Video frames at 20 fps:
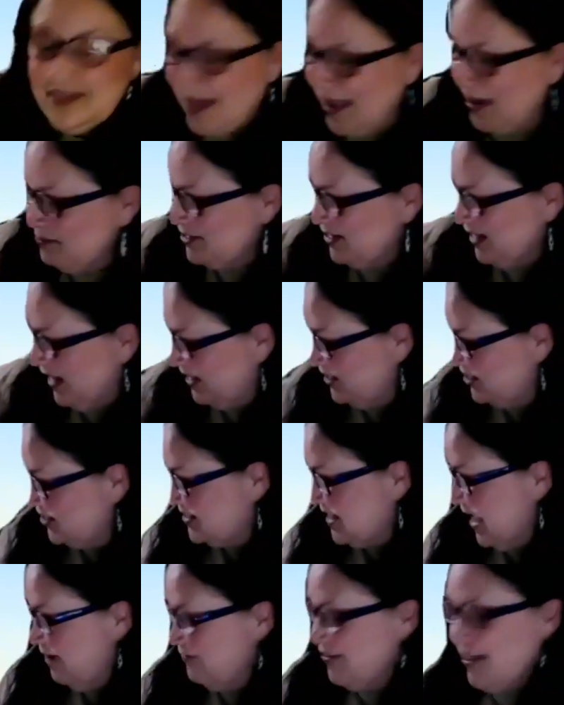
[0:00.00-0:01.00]
I
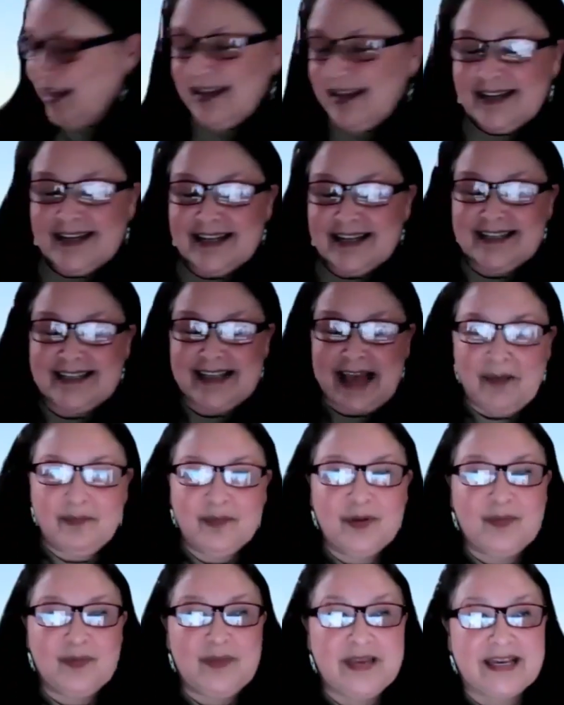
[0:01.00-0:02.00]
just have that as an
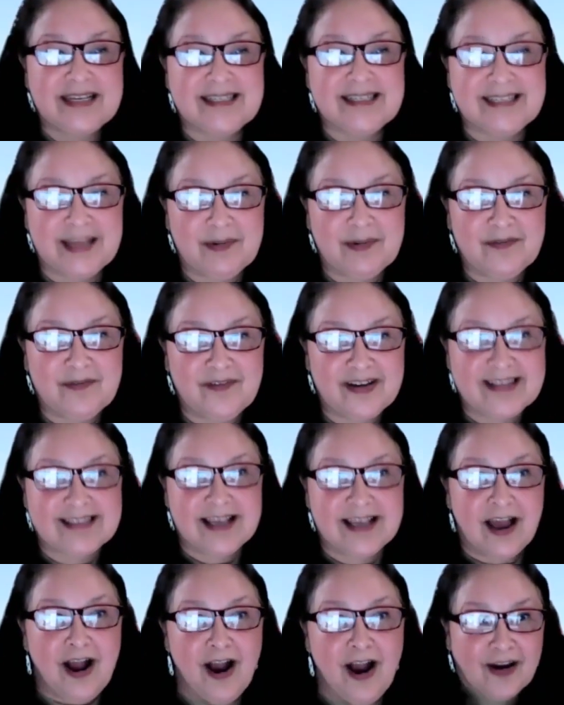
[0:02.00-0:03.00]
example because some of us
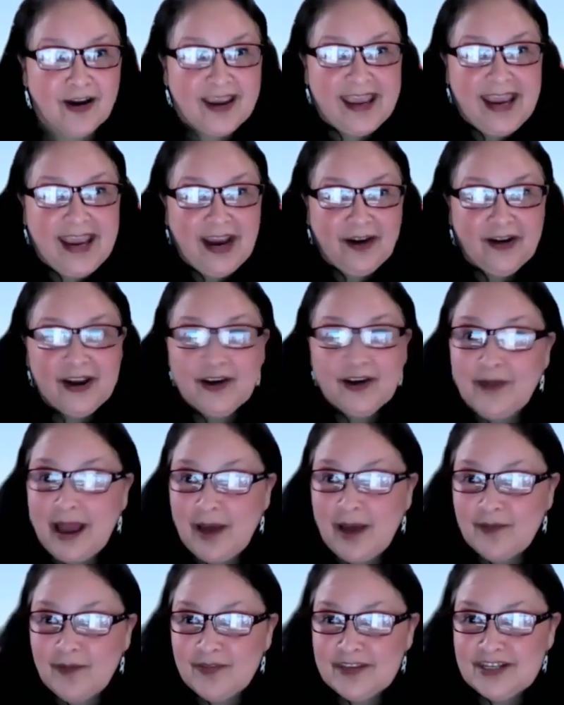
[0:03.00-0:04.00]
are carrying
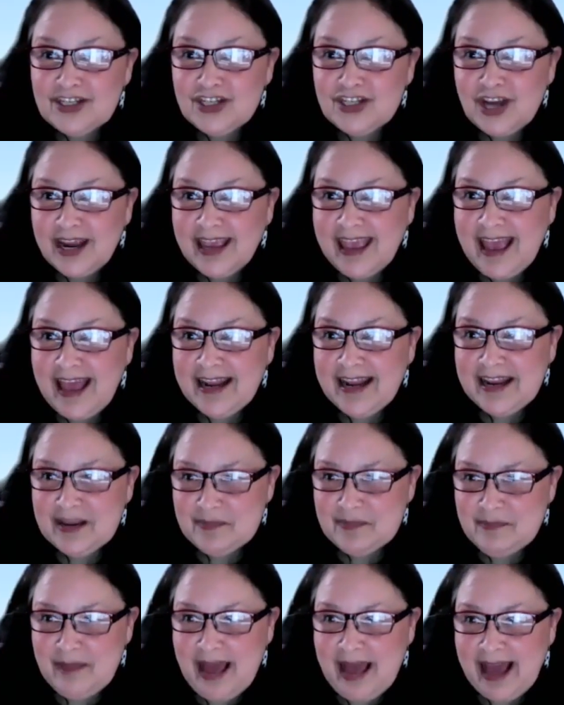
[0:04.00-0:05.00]
around these gigantic
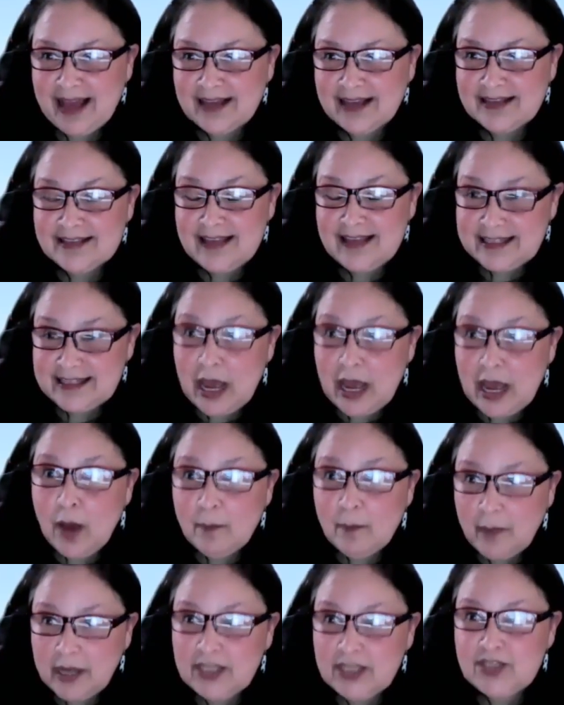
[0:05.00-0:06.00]
bags. That's how
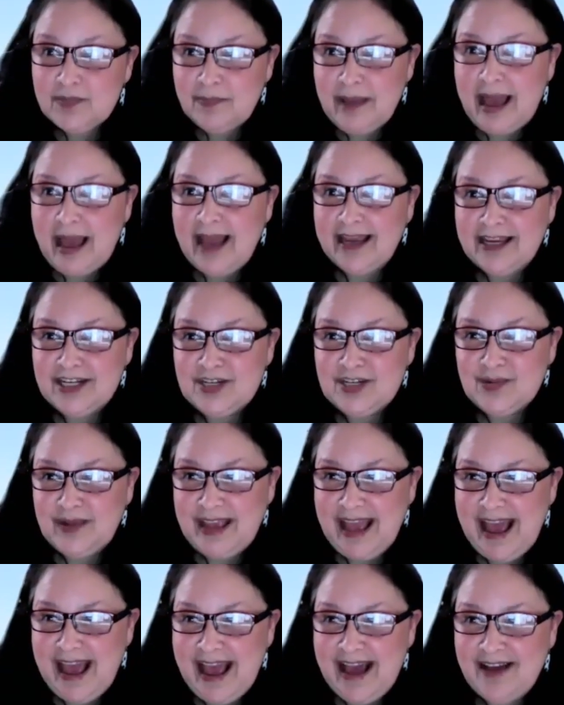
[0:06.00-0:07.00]
much baggage we
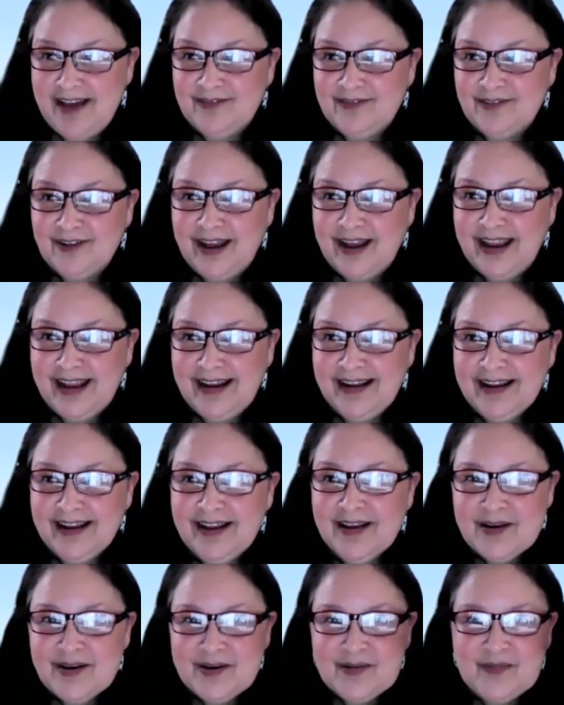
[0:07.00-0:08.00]
have, right?
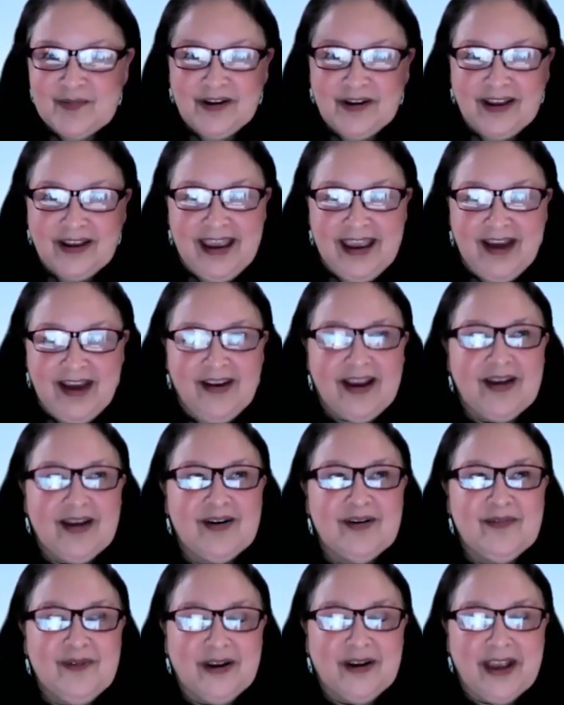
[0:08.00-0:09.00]
We're
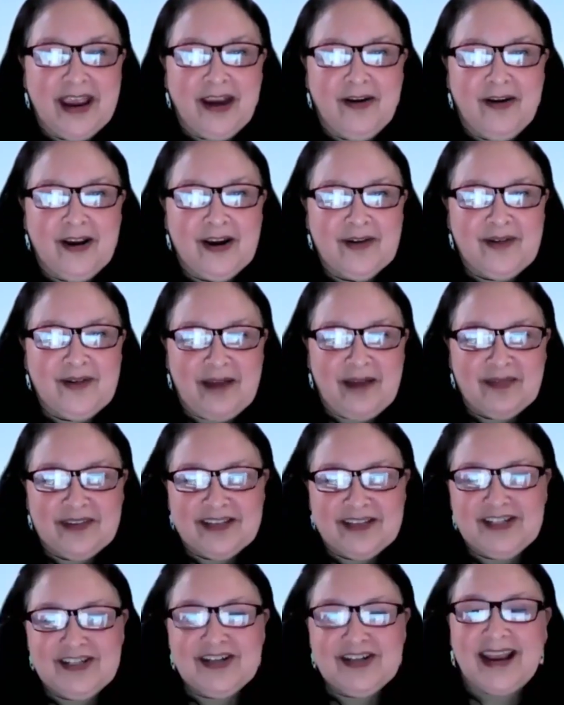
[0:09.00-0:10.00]
carrying around
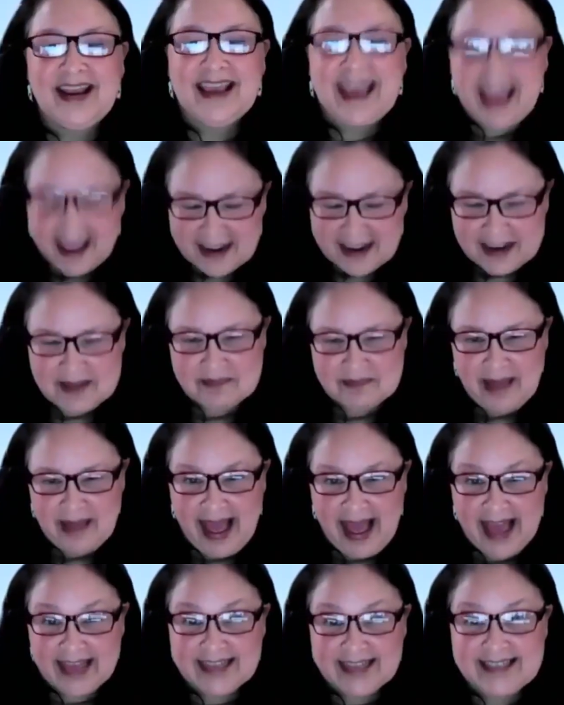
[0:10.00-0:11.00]
these gigantic
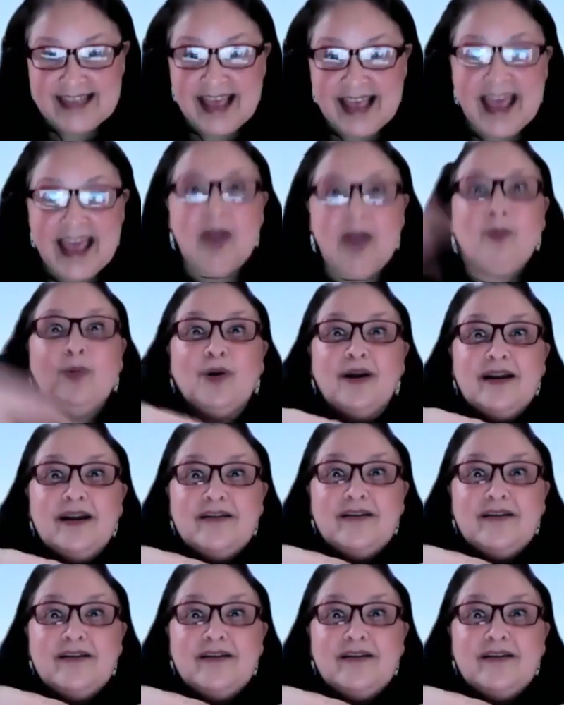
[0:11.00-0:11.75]
bags, and we're